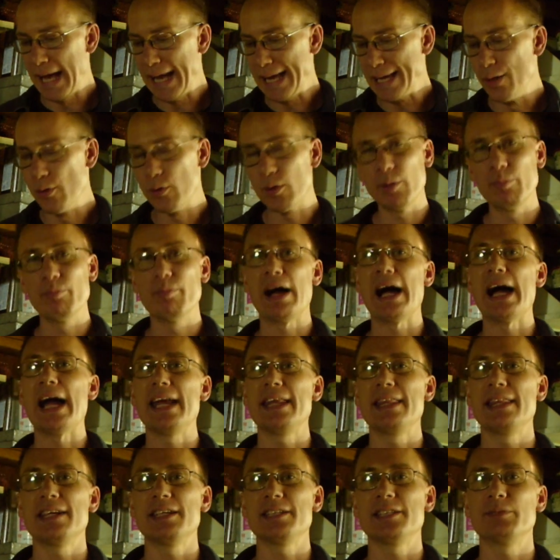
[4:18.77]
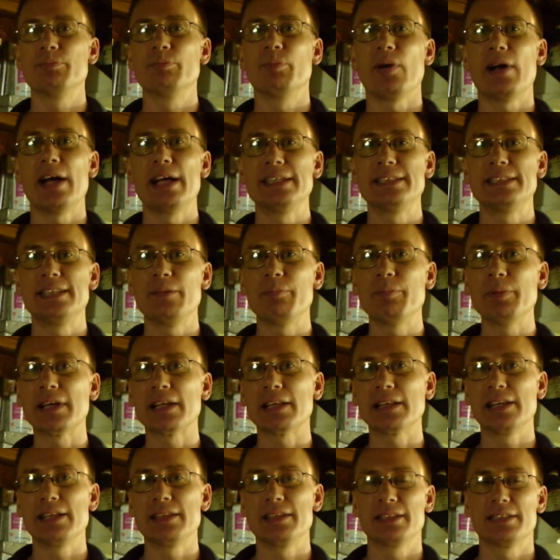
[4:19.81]
You can buy this, but
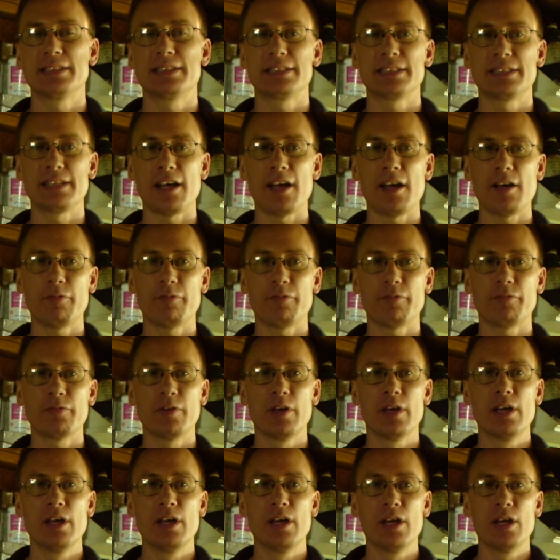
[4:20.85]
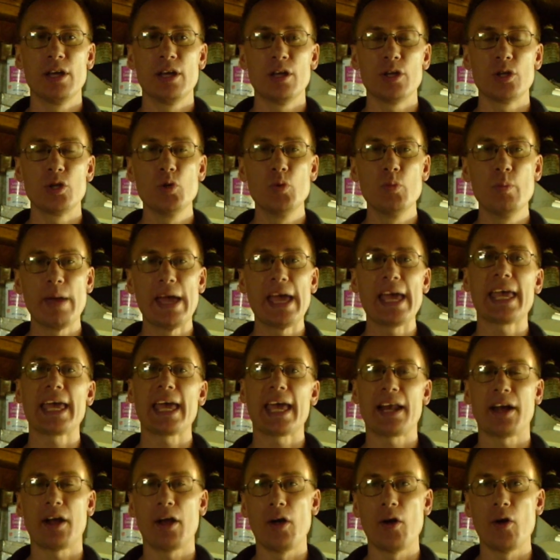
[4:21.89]
typically the stuff you make
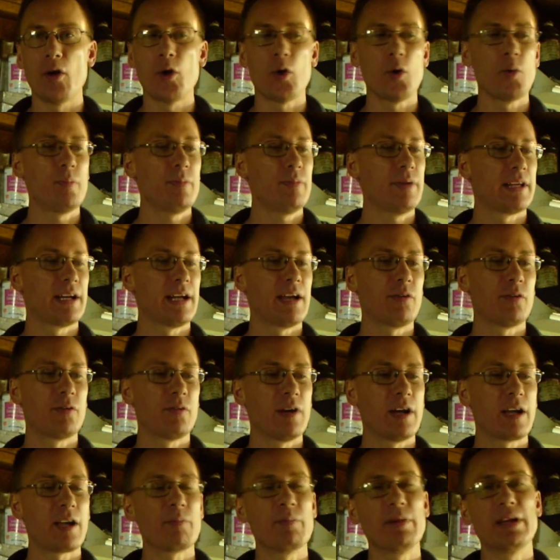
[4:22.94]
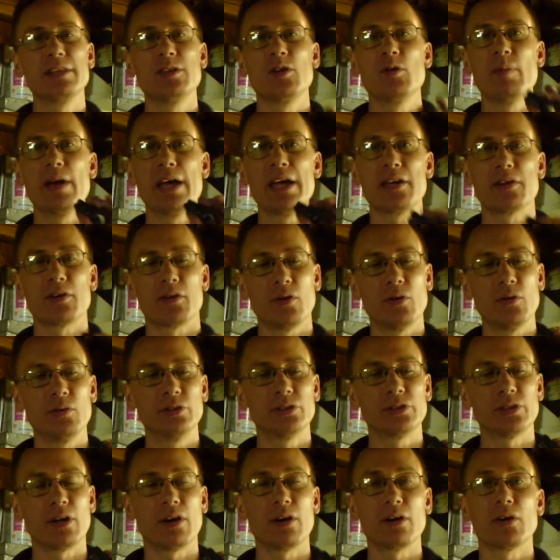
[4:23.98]
at home, and I would recommend you make your own
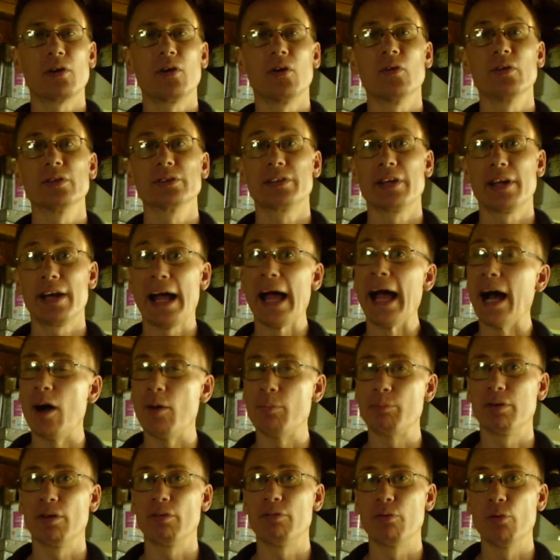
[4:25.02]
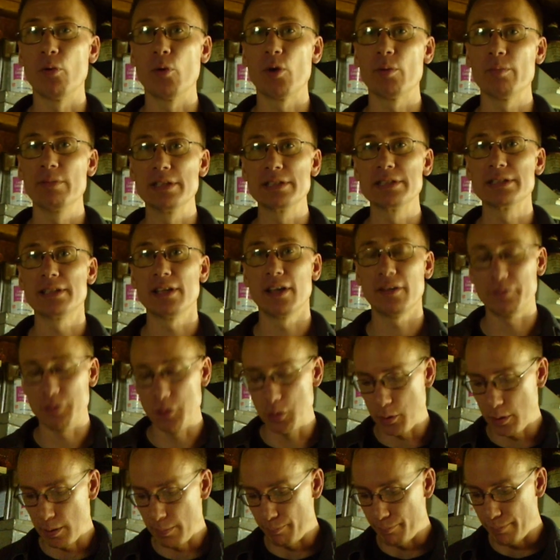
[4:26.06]
charcoal, is going to outperform the stuff you
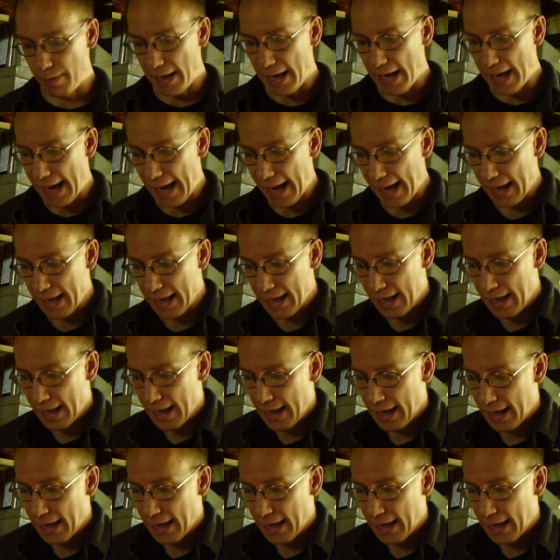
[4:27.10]
can buy.